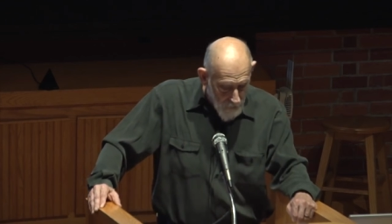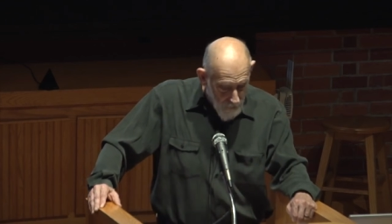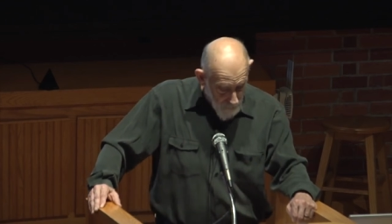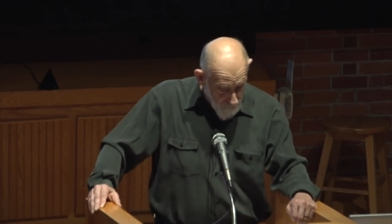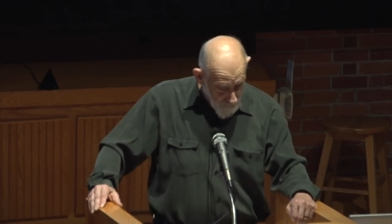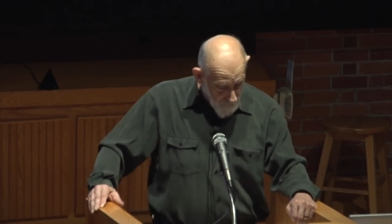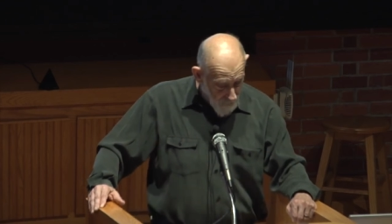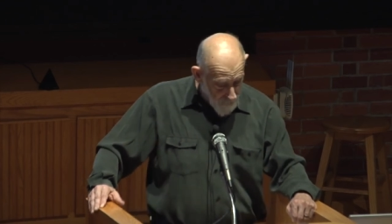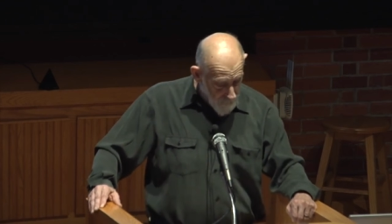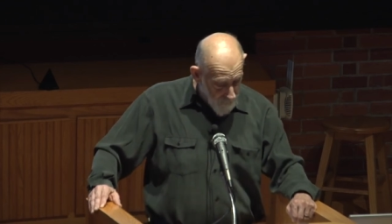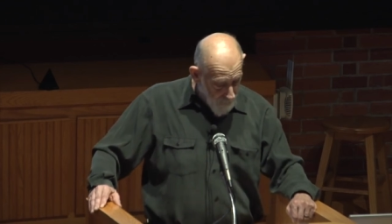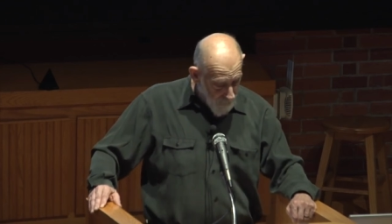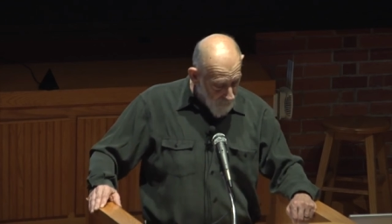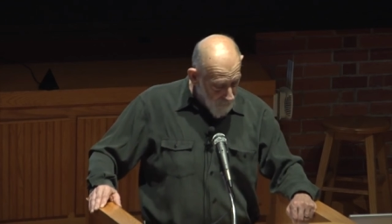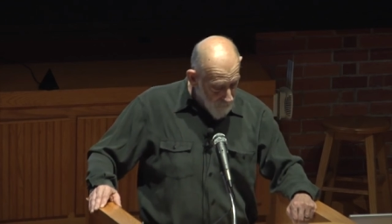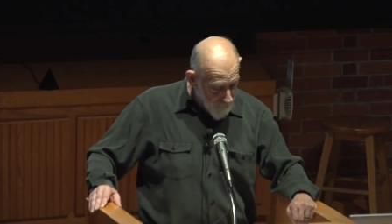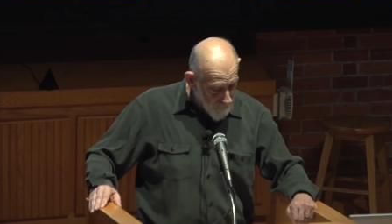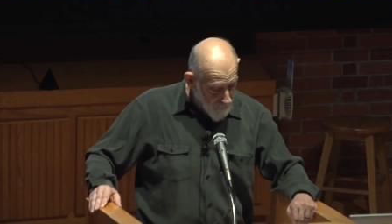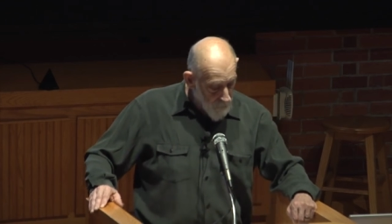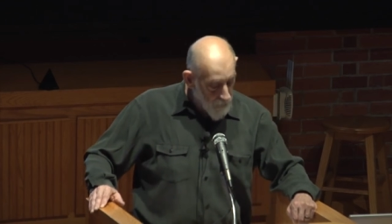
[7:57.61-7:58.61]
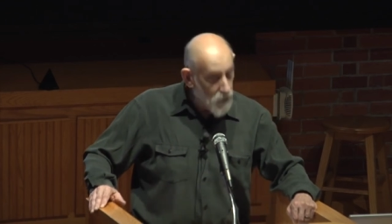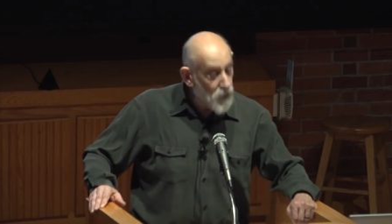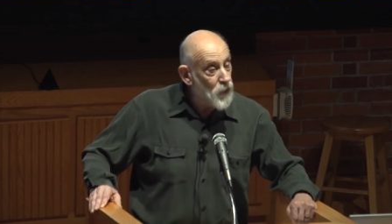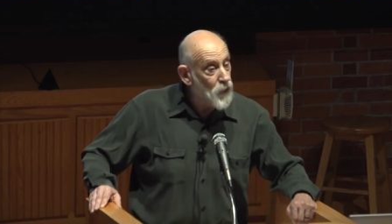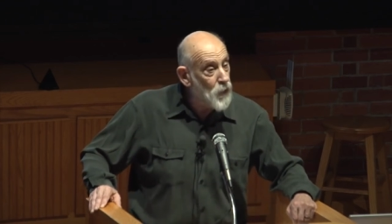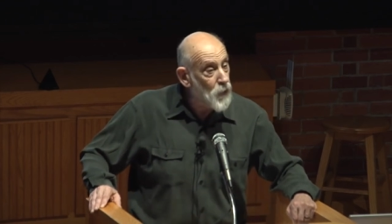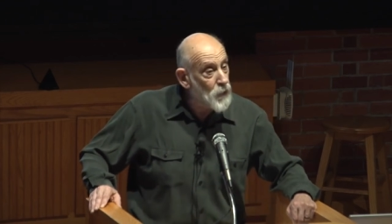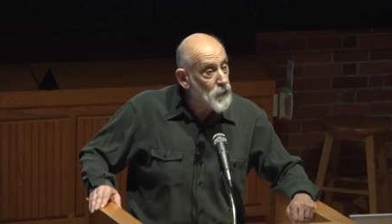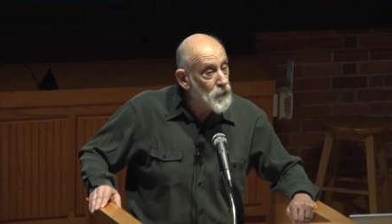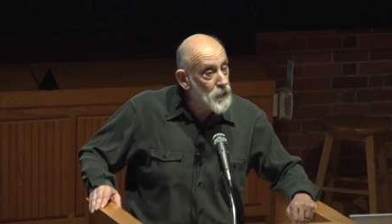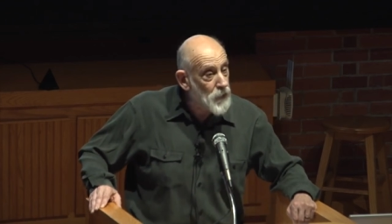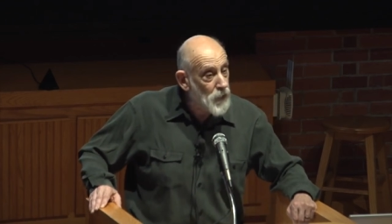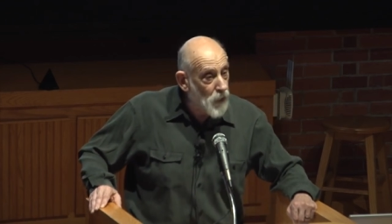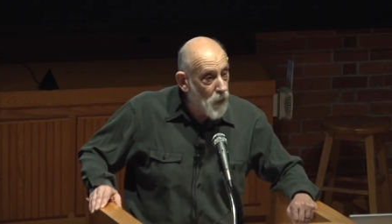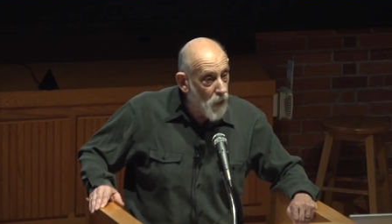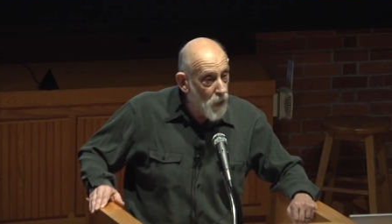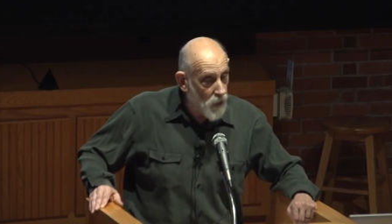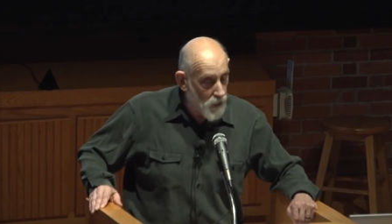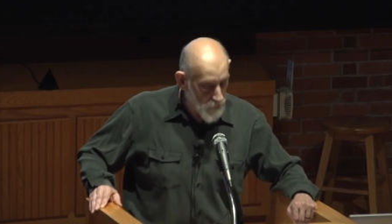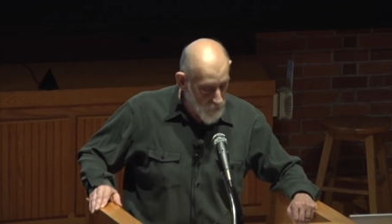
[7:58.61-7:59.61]
On the other hand, Newton's
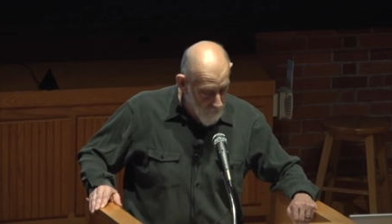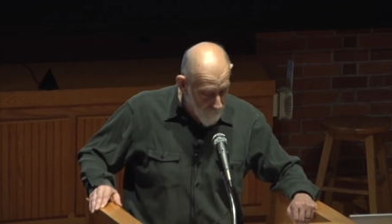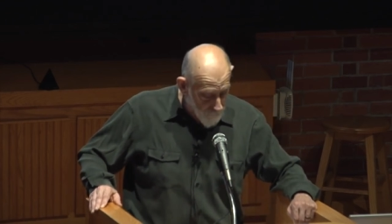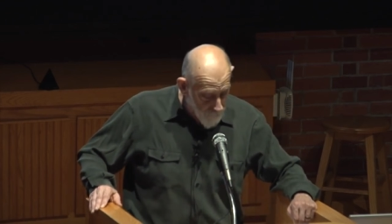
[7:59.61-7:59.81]
laws are